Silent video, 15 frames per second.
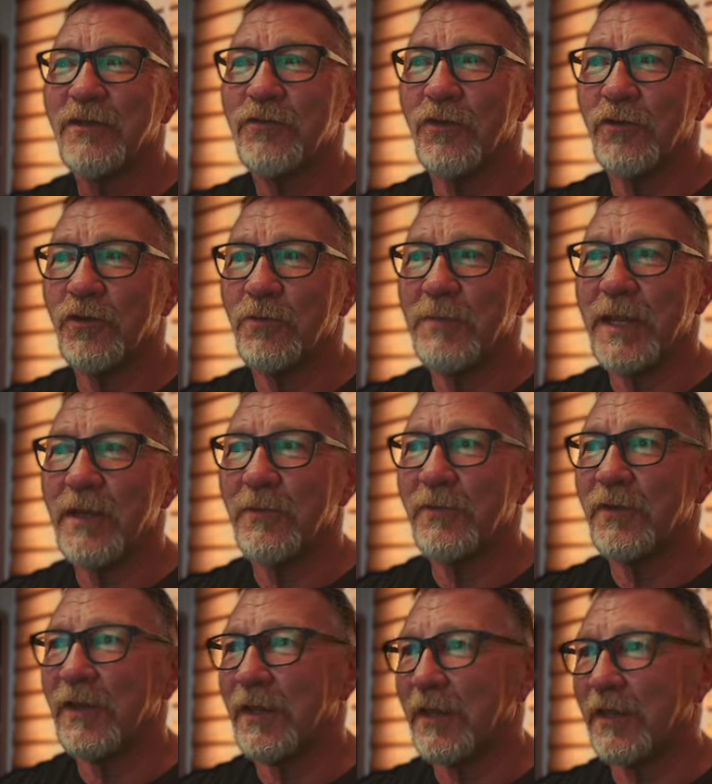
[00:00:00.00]
So you'd be
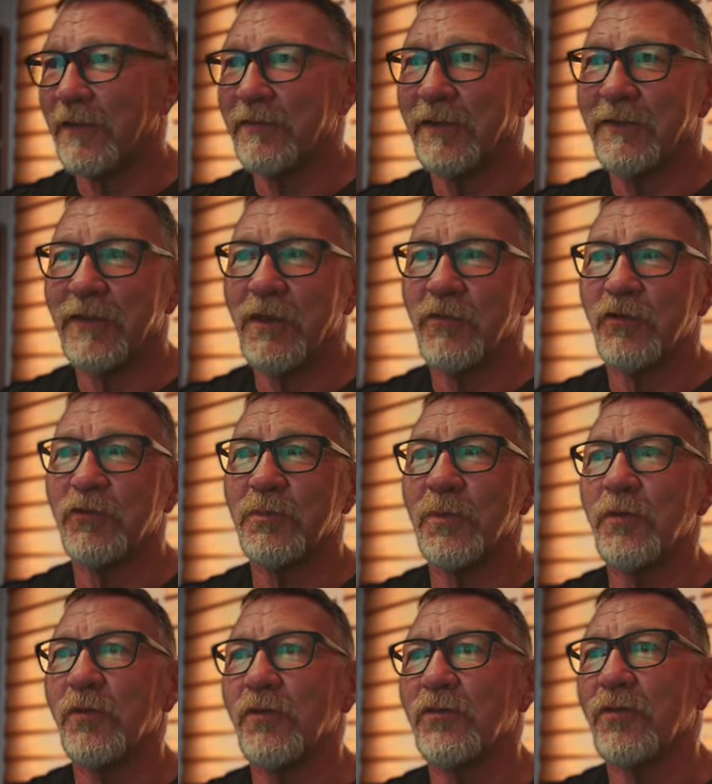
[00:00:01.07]
able to, and I think the other
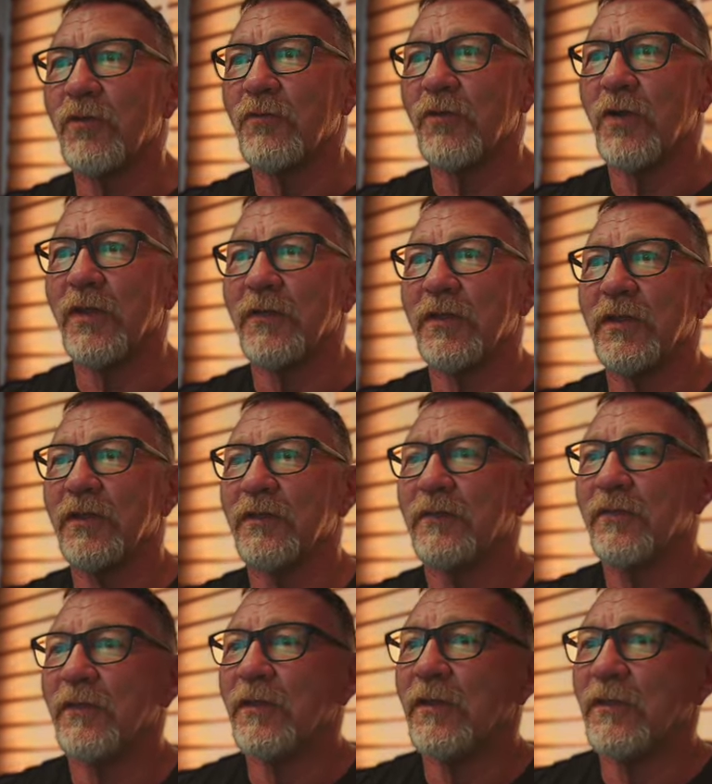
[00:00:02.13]
spool is over on
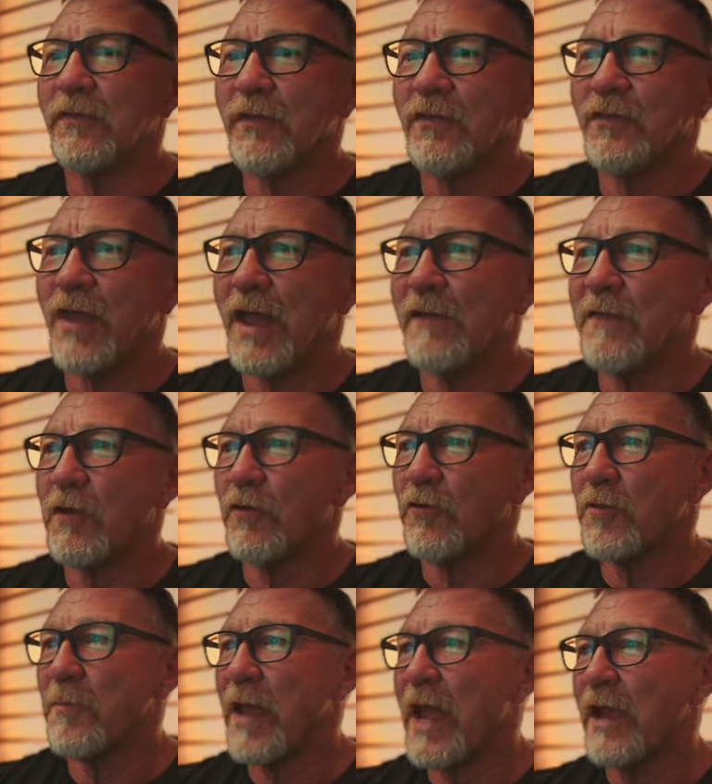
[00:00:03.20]
the side there or
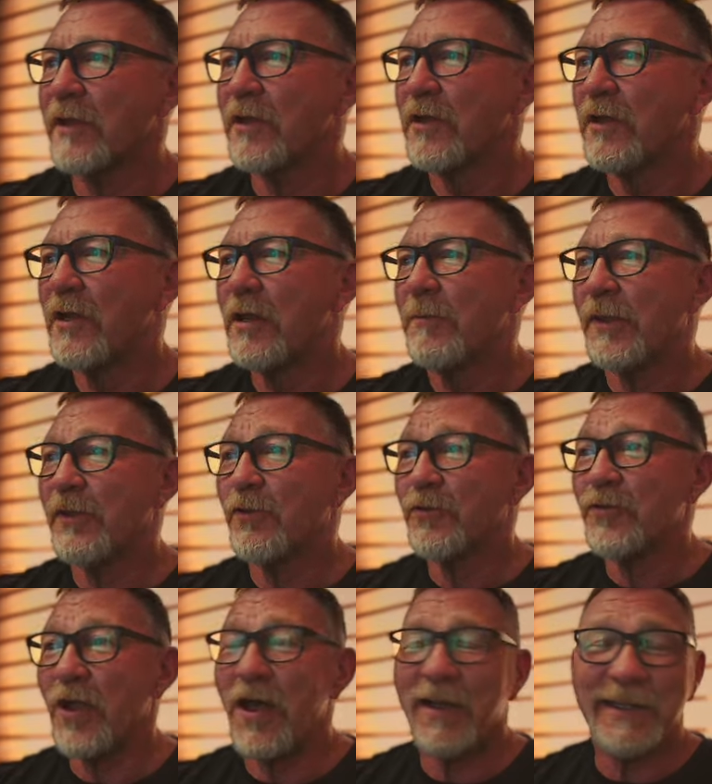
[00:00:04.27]
the back, but you're
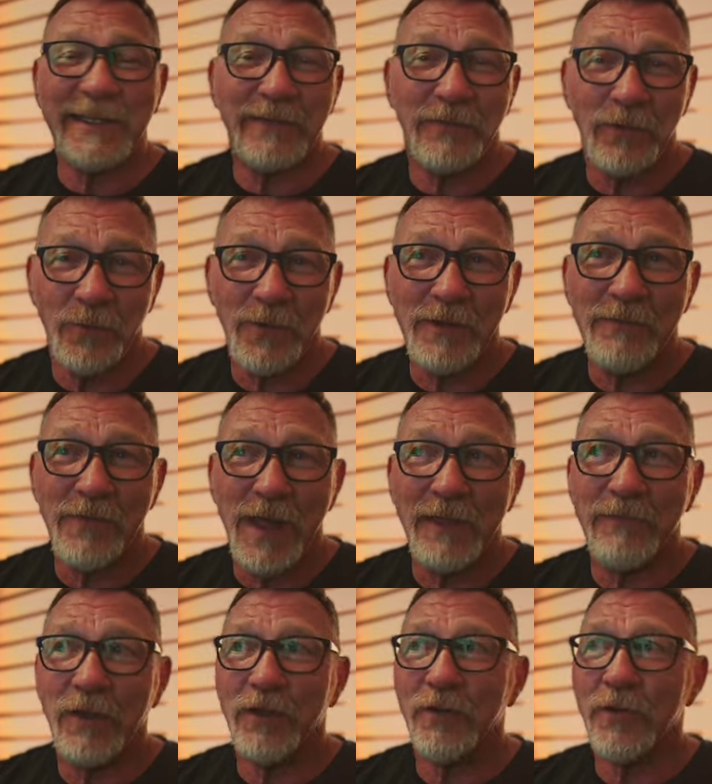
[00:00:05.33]
talking
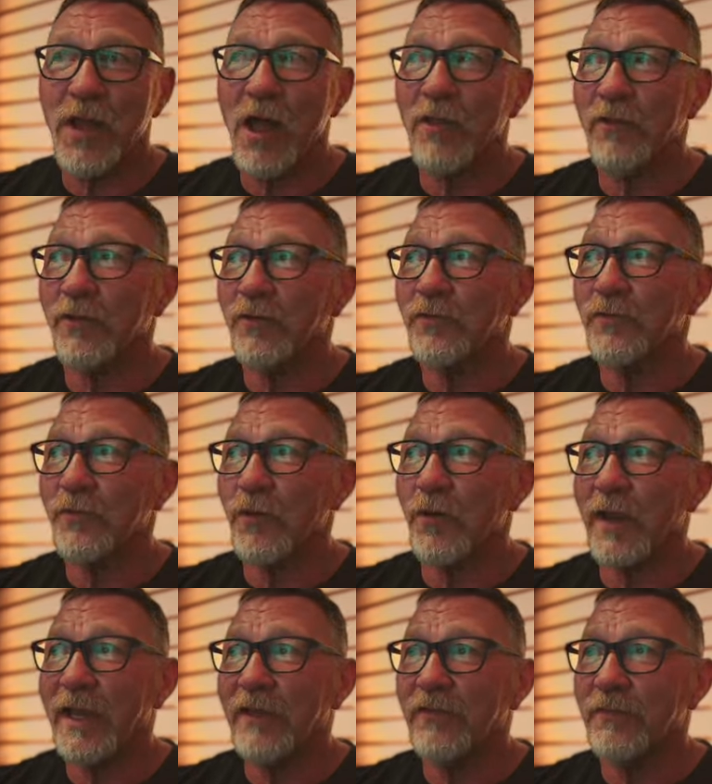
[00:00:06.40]
$3,500
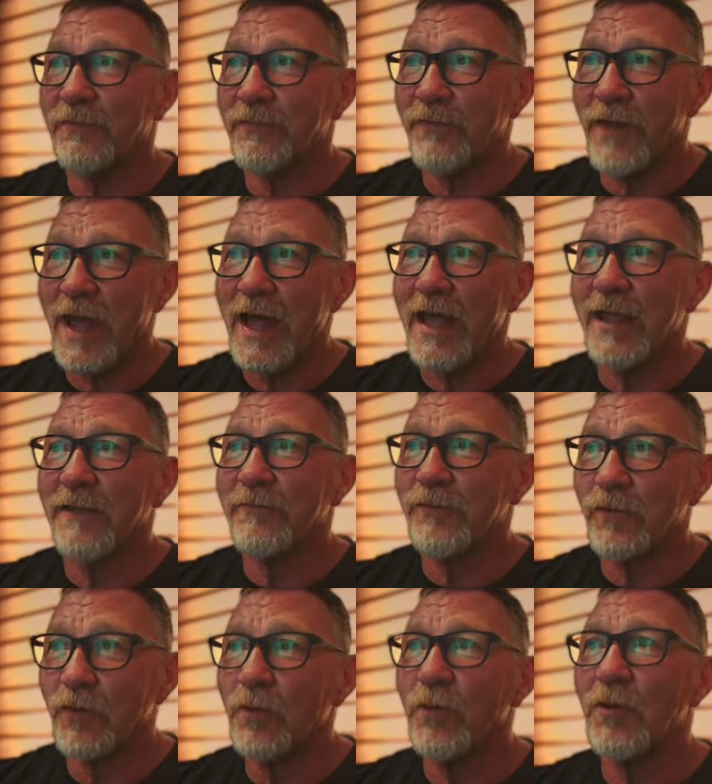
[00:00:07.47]
for a
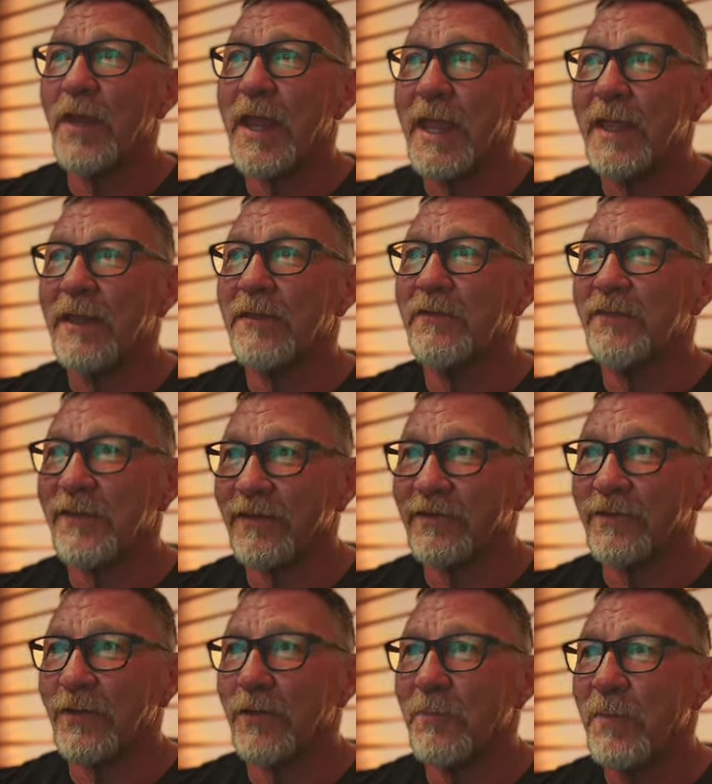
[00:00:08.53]
5-tool head
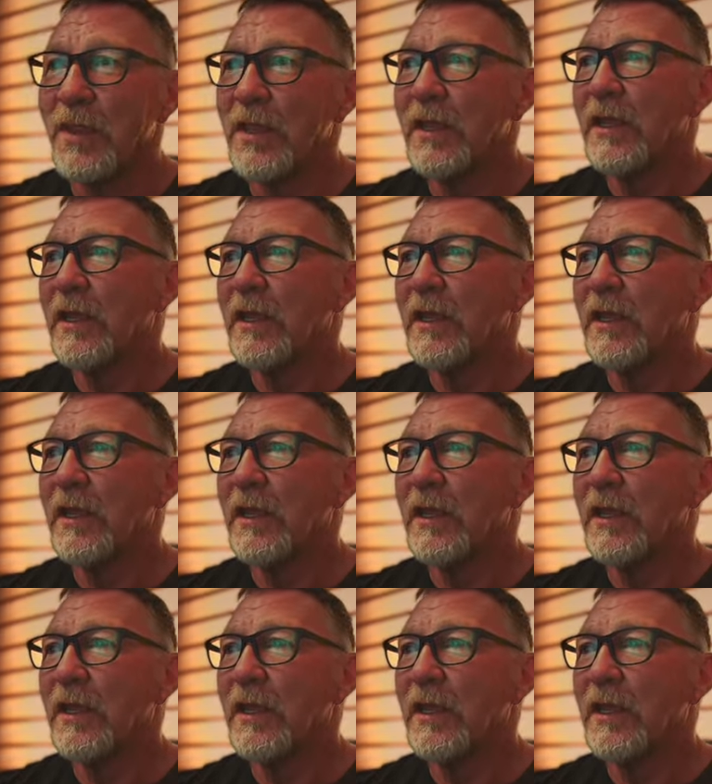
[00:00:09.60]
system.